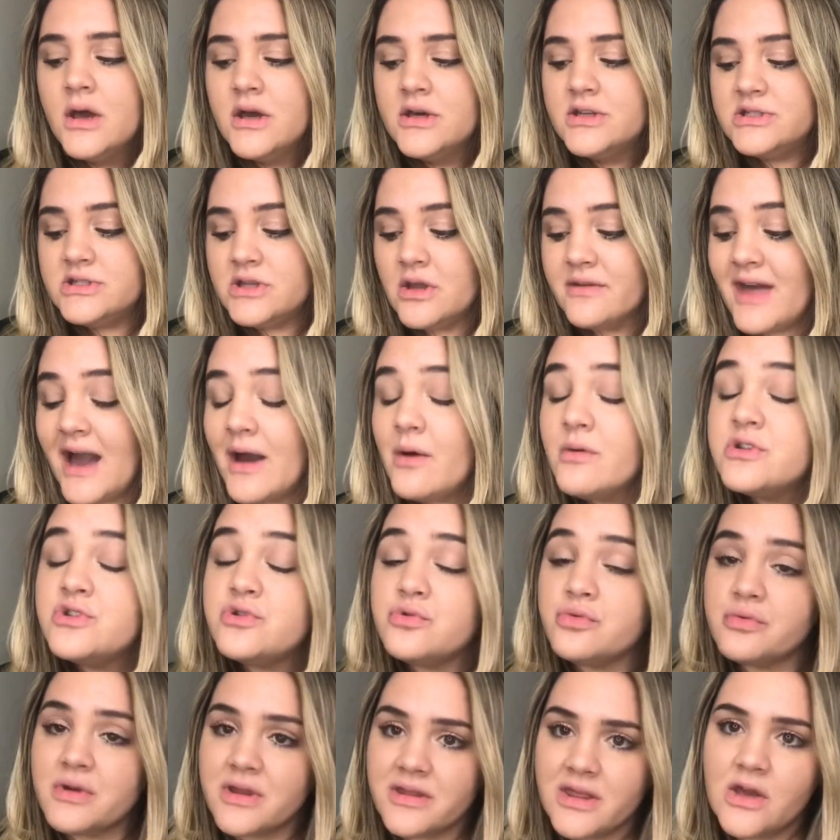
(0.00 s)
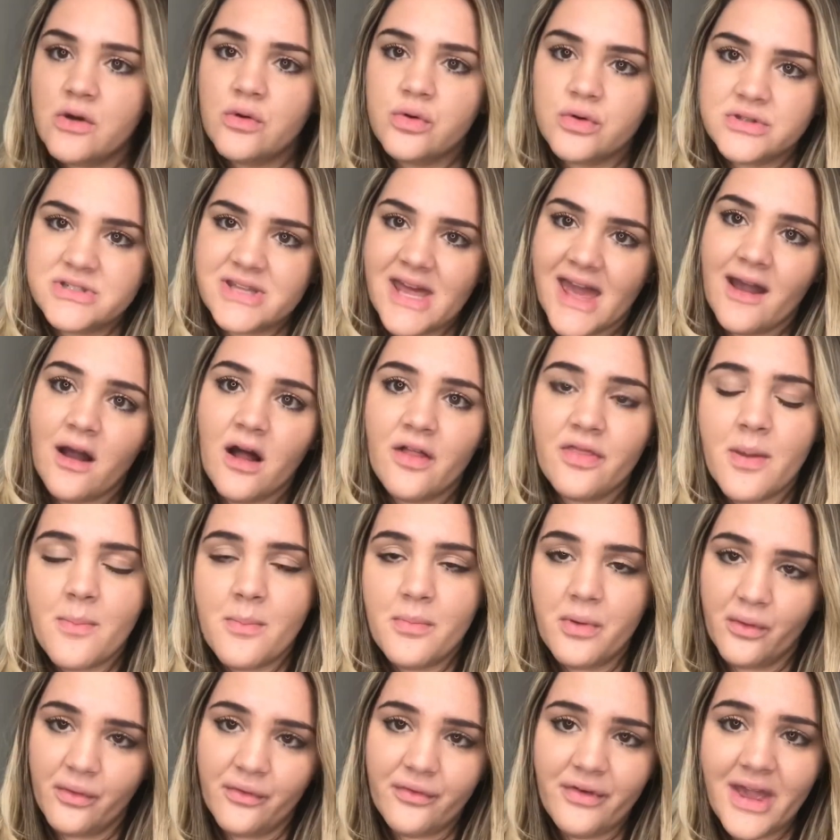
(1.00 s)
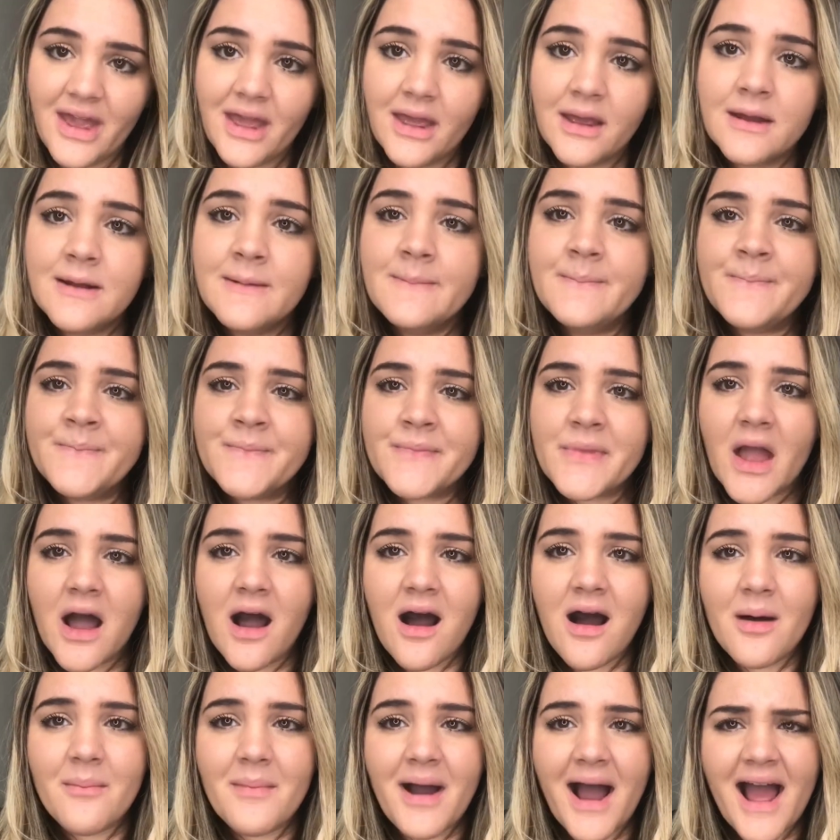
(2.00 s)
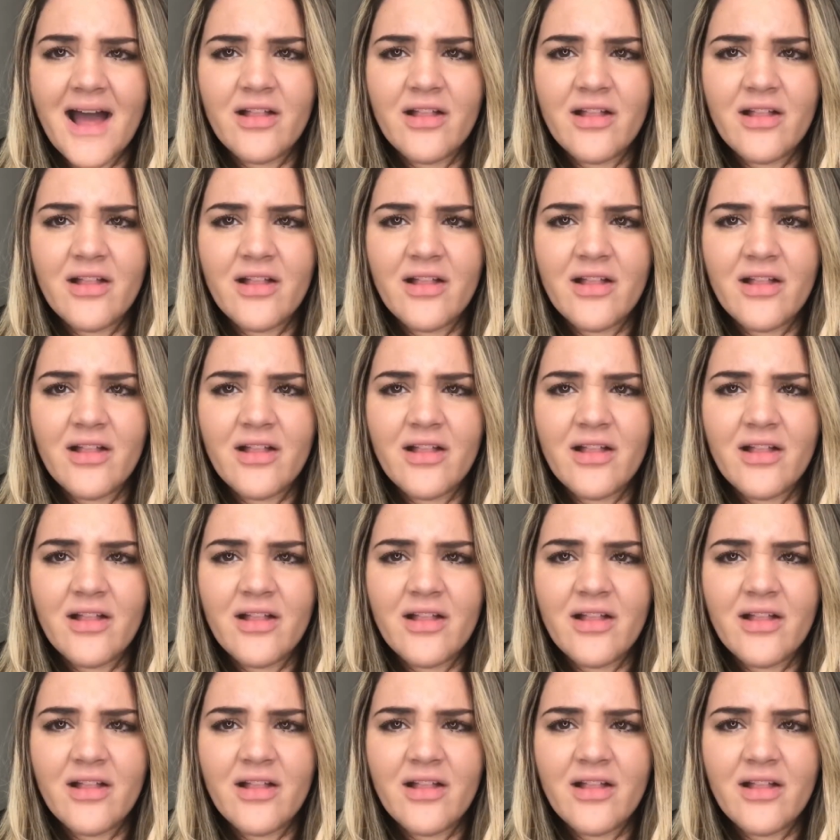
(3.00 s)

So that was a really cool take on the movie. I